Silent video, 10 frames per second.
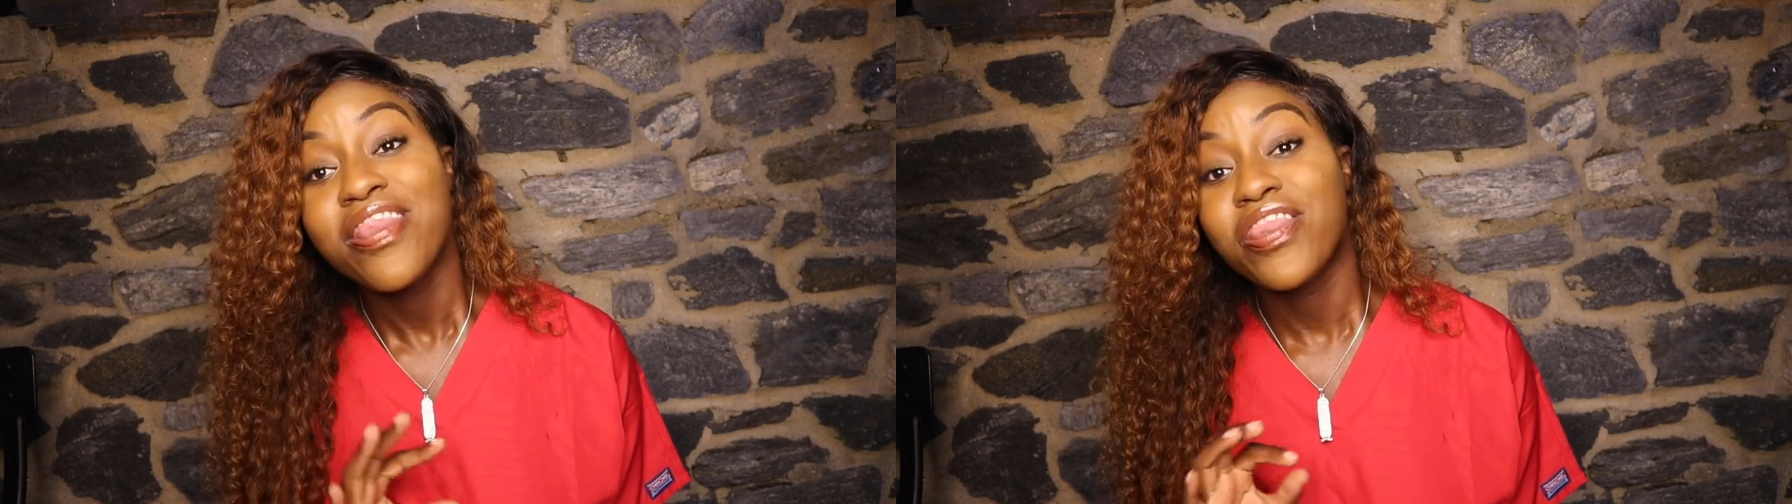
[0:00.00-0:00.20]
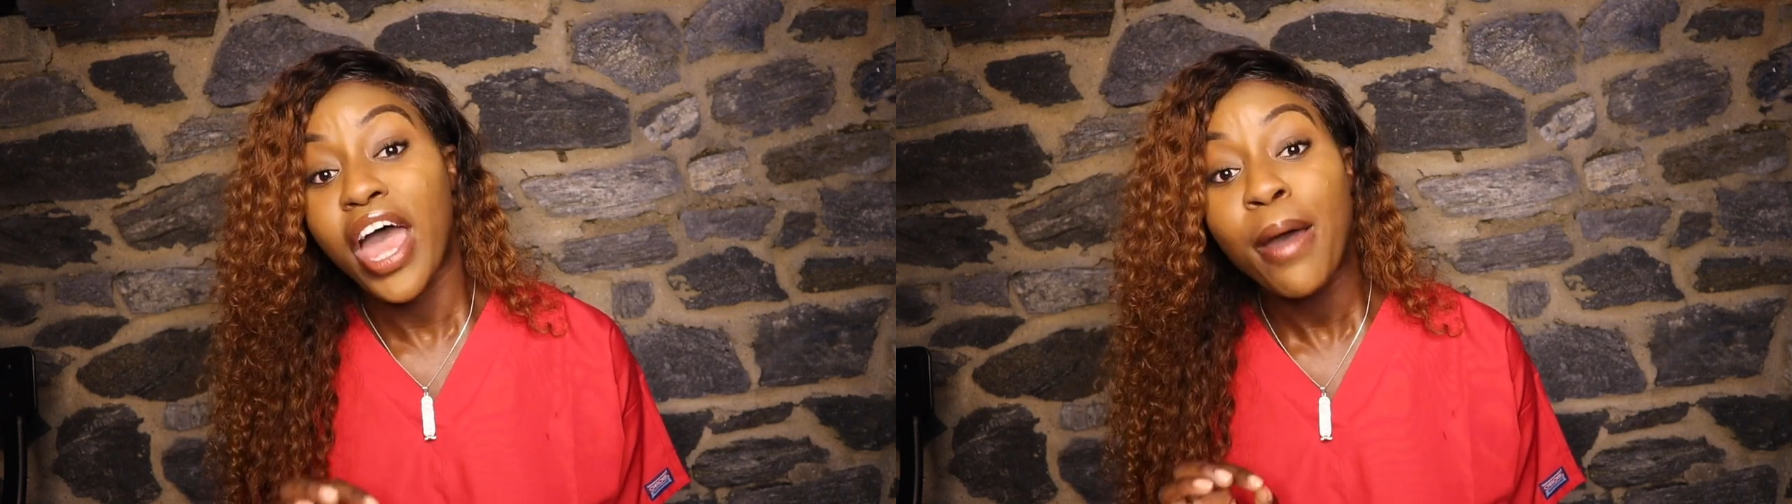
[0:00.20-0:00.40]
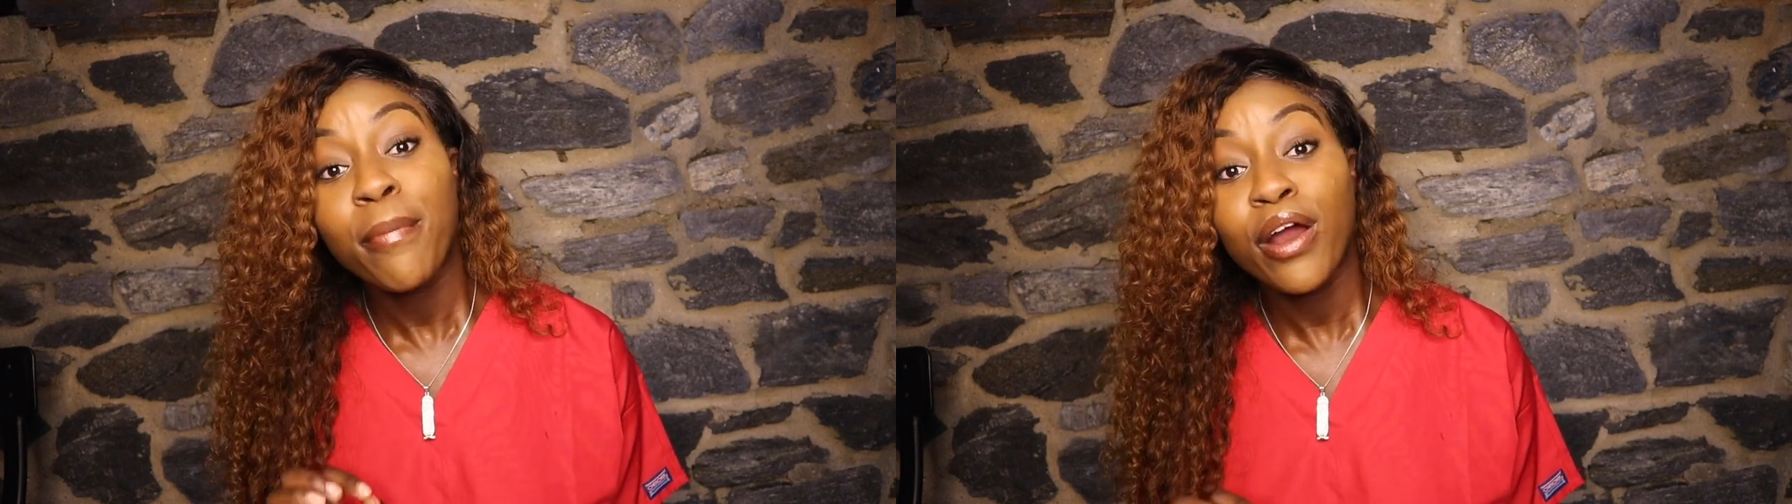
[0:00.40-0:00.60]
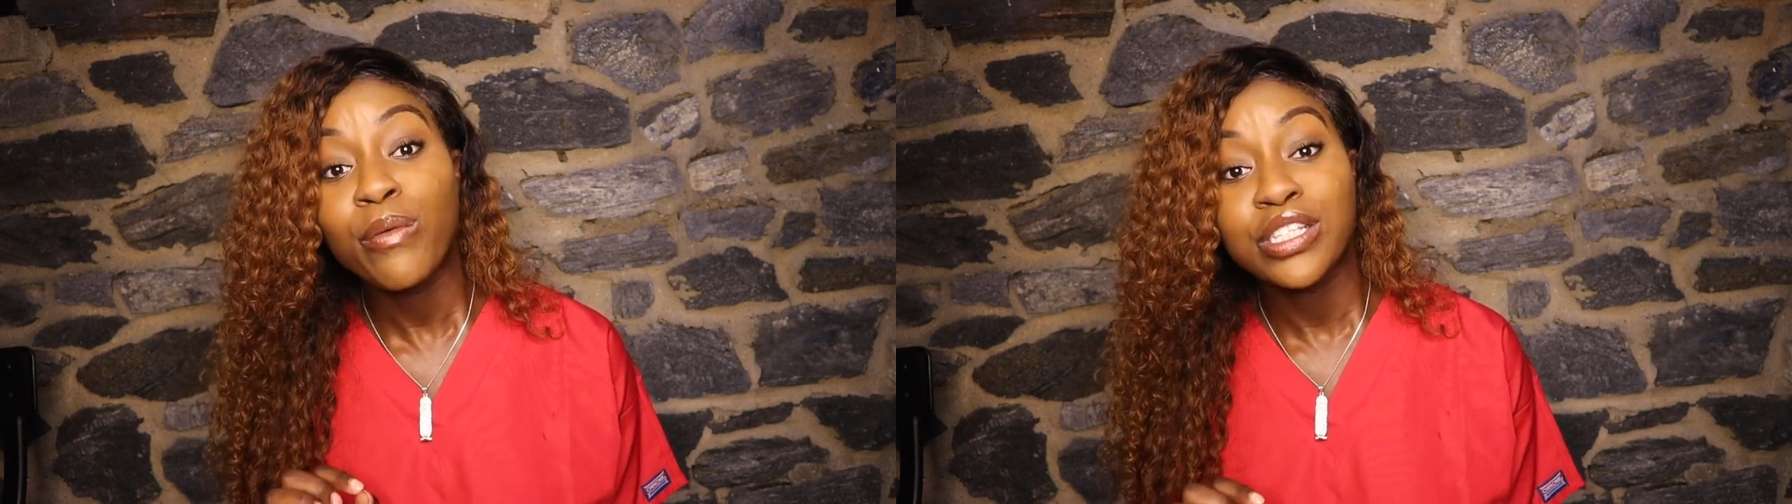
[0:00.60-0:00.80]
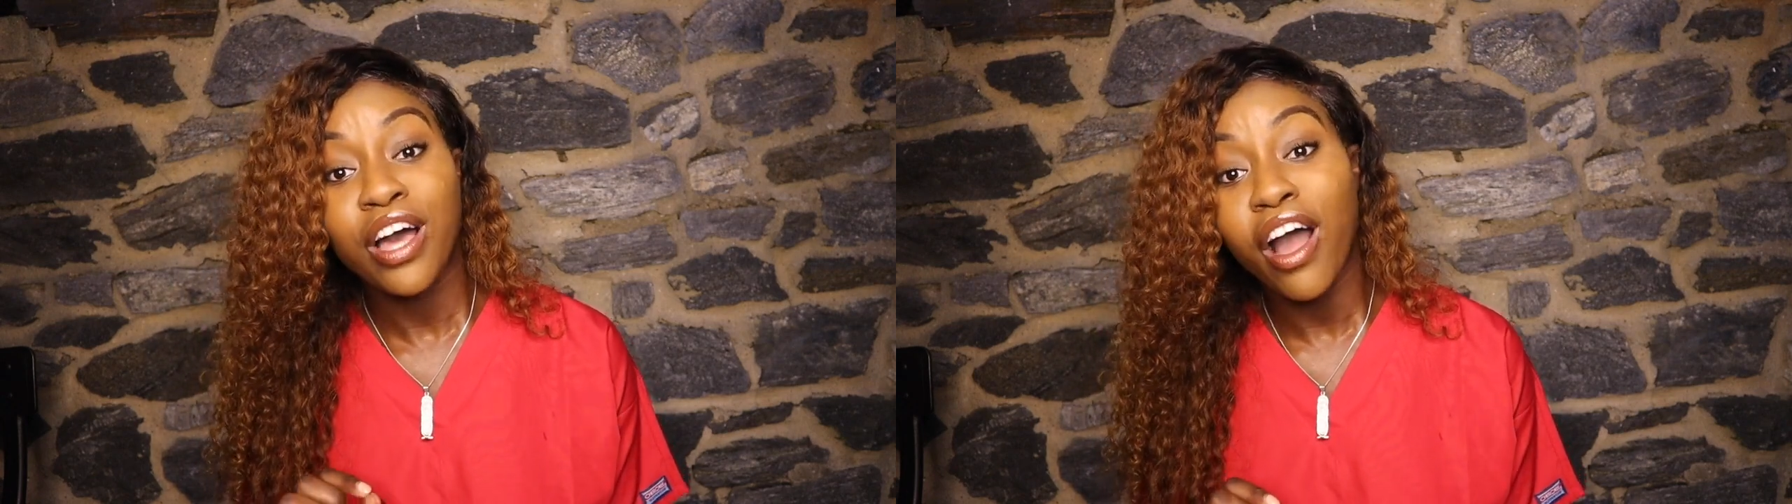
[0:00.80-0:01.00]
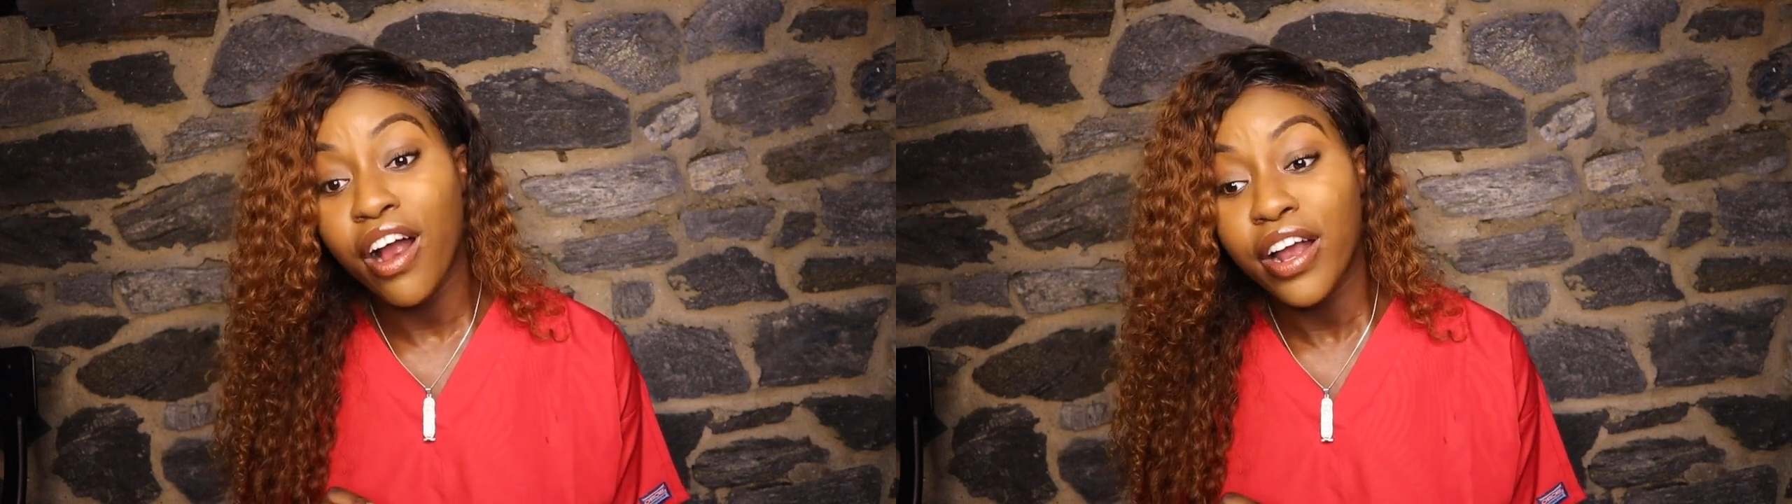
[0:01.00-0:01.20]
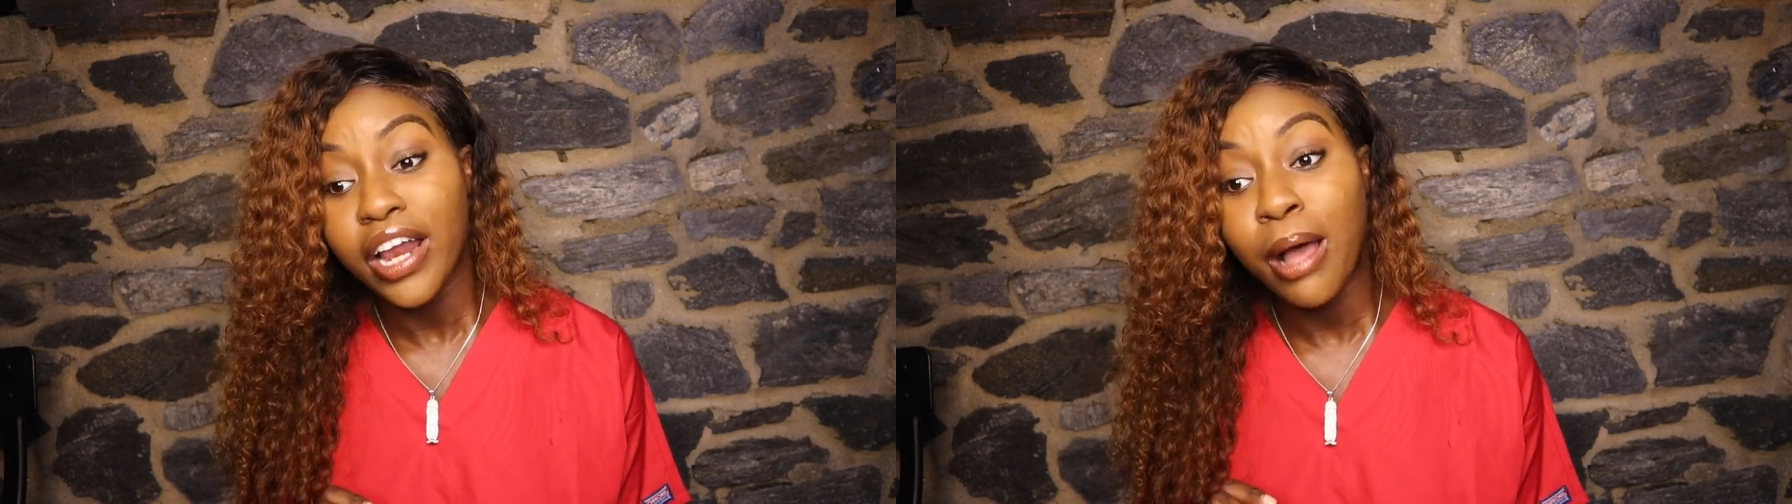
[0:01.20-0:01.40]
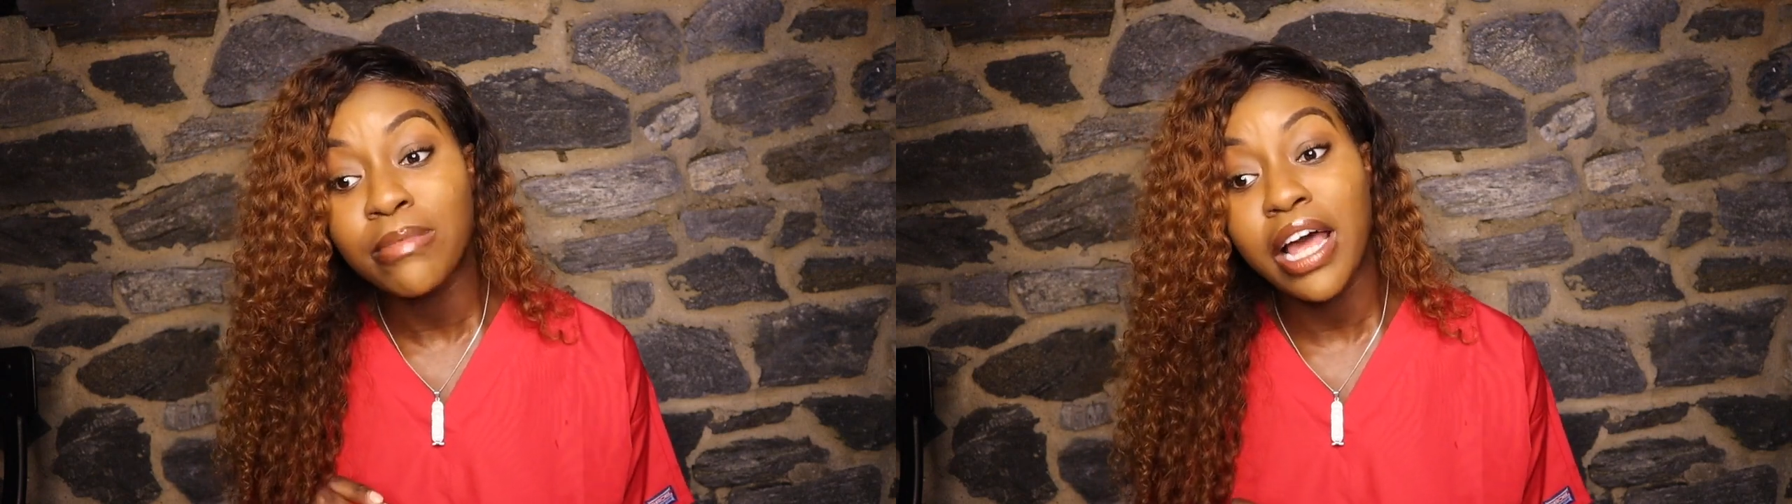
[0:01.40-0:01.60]
that part was hard
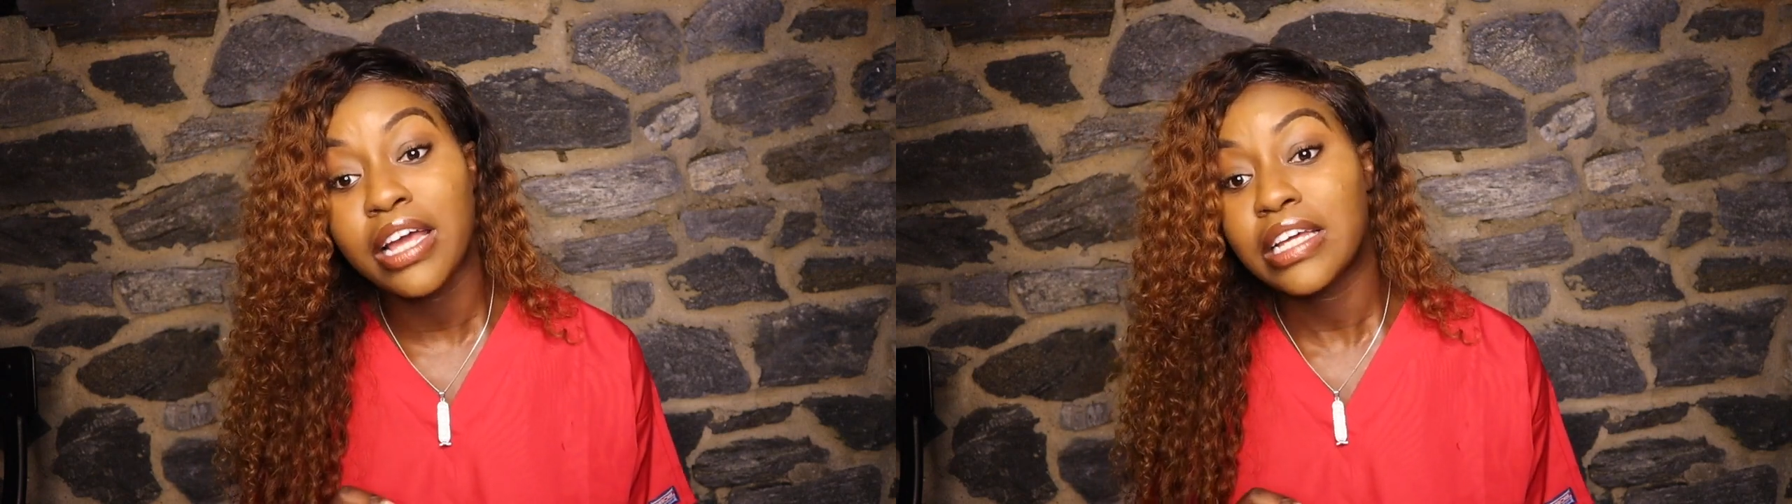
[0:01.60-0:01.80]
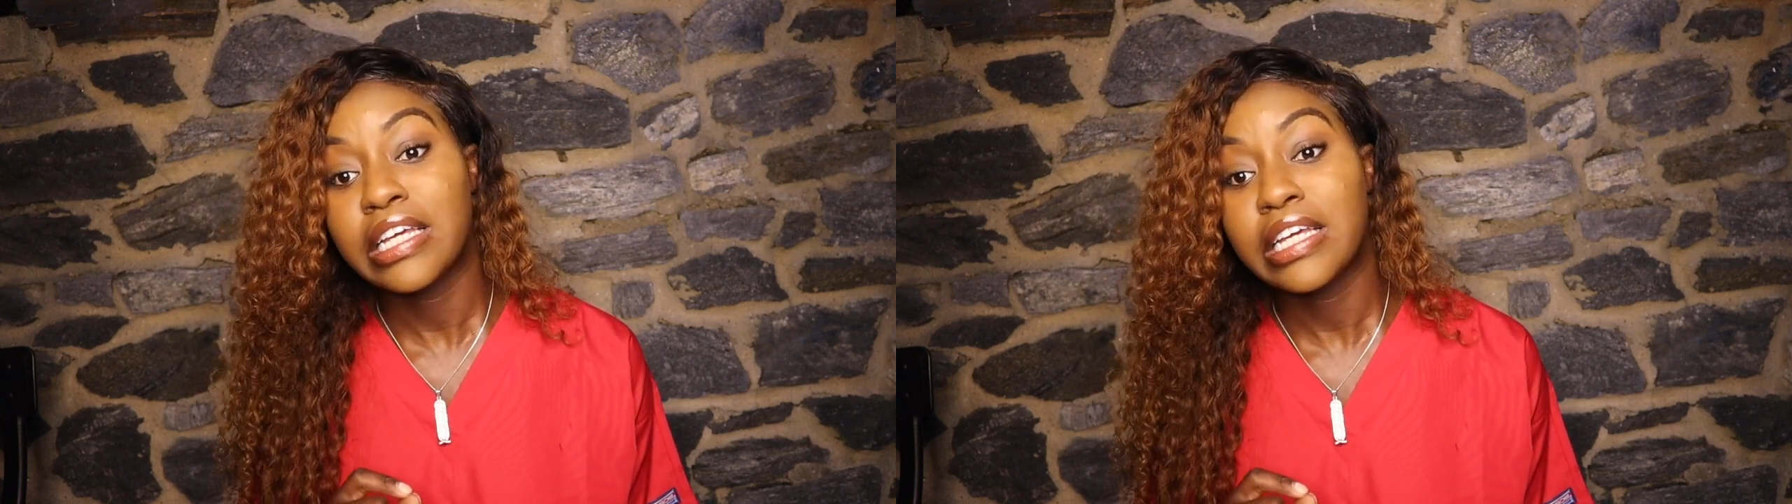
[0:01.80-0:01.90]
i'm not